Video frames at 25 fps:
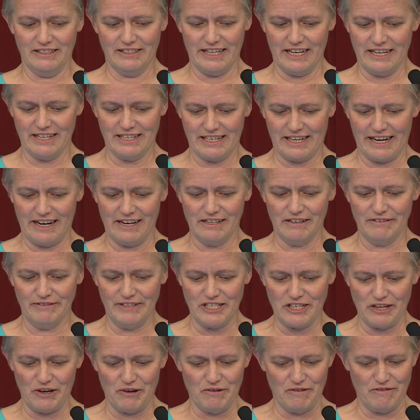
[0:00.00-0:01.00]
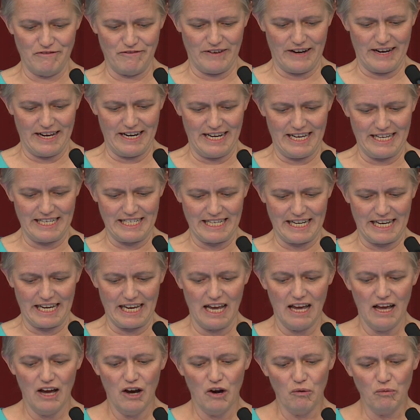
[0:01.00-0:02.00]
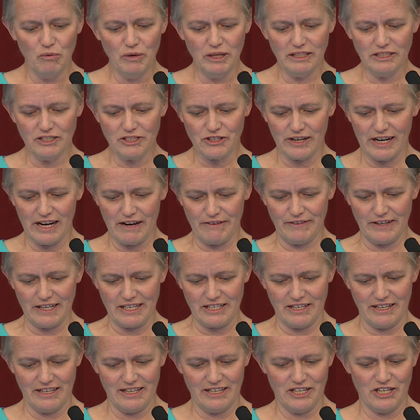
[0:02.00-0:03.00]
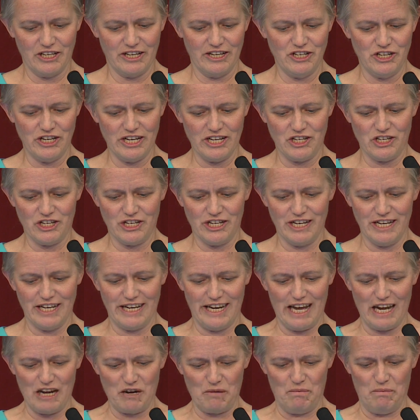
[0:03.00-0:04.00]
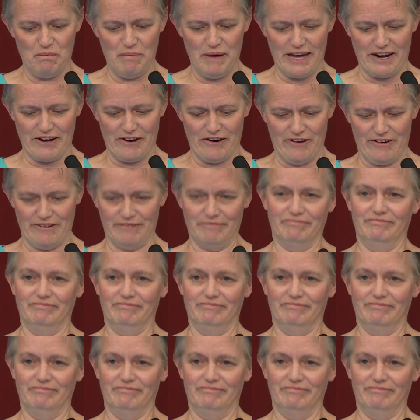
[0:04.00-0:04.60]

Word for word: takes care of its own financing. Will traffic congestion get better?